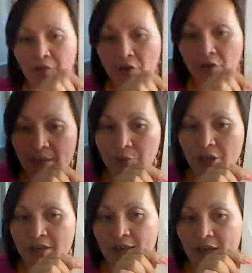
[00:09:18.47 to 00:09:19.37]
put in
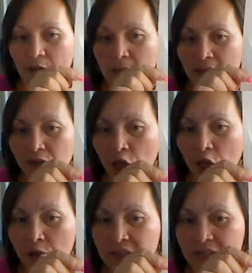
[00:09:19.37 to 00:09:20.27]
there my little
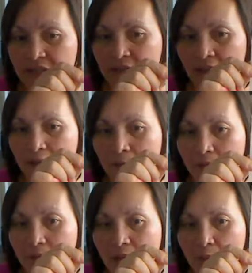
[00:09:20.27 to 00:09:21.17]
hostess letter. And
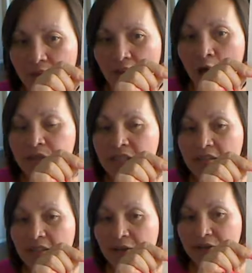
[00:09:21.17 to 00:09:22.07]
what the hostess letter
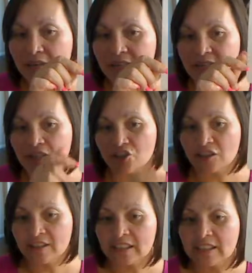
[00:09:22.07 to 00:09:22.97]
does is it just
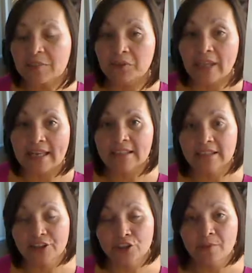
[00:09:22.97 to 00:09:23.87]
explains a little
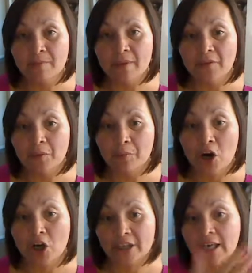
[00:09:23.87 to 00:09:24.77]
bit about the
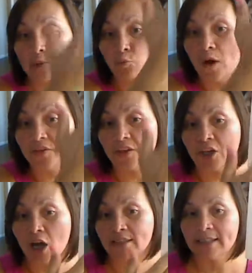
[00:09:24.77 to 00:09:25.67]
party and what the
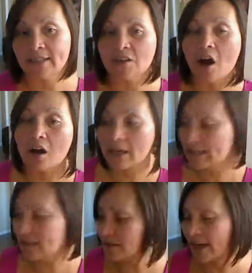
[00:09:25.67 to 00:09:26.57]
contents are
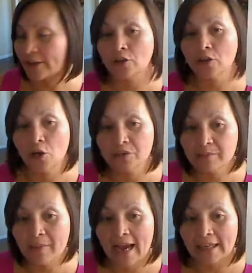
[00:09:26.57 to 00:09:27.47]
inside her host packet.